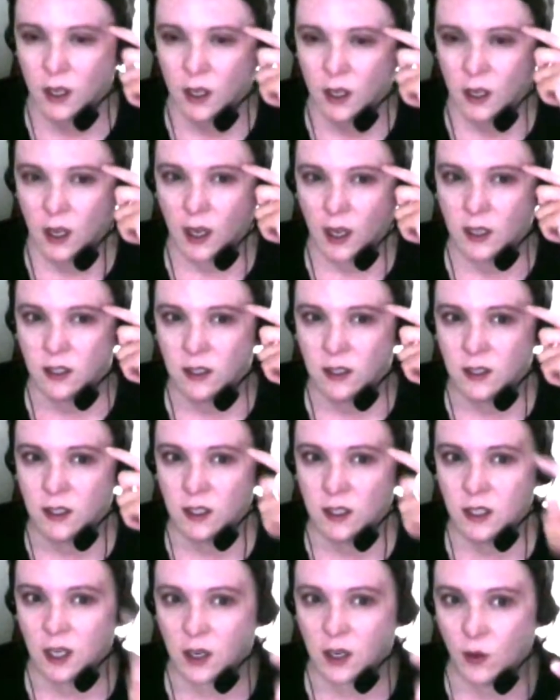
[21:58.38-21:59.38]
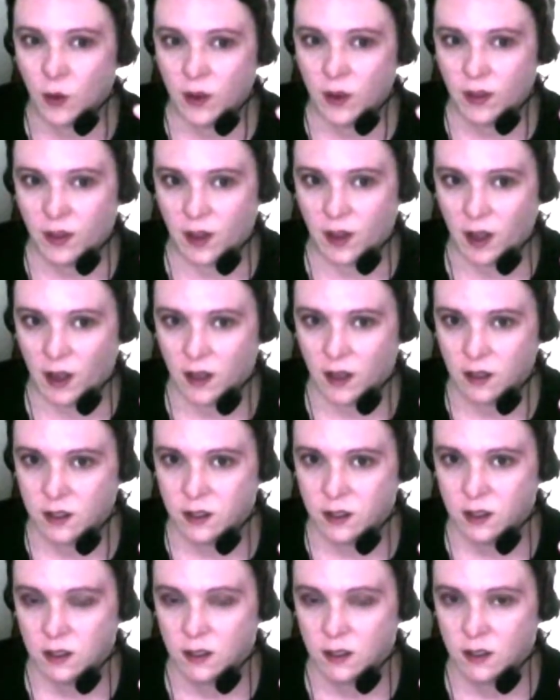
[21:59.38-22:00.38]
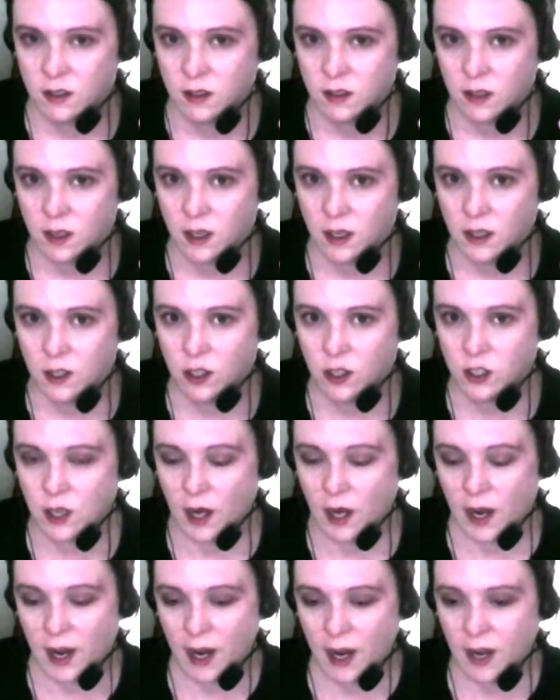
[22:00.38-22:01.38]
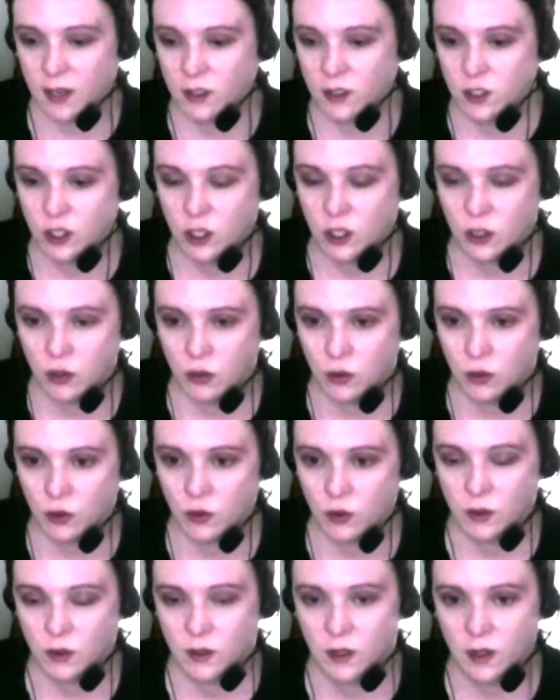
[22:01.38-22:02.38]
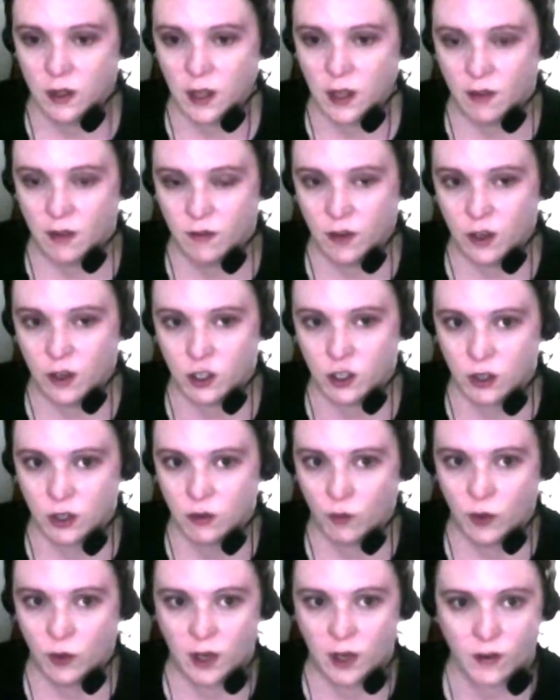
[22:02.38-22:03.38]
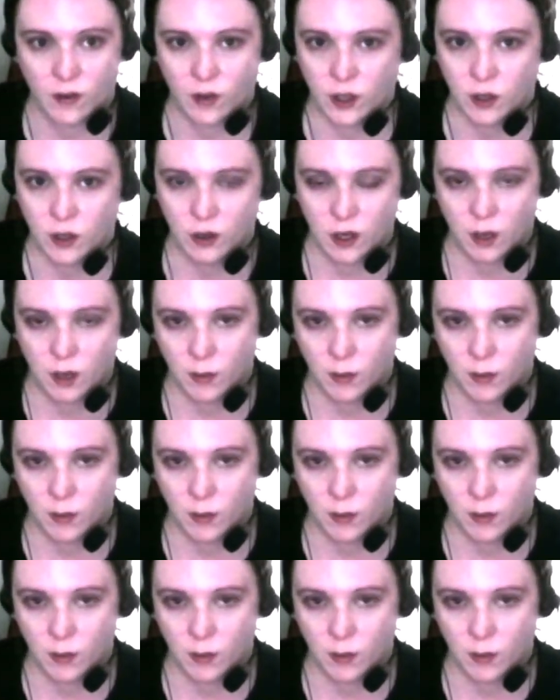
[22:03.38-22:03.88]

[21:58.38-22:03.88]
And stick with that and just add to that vision whatever you come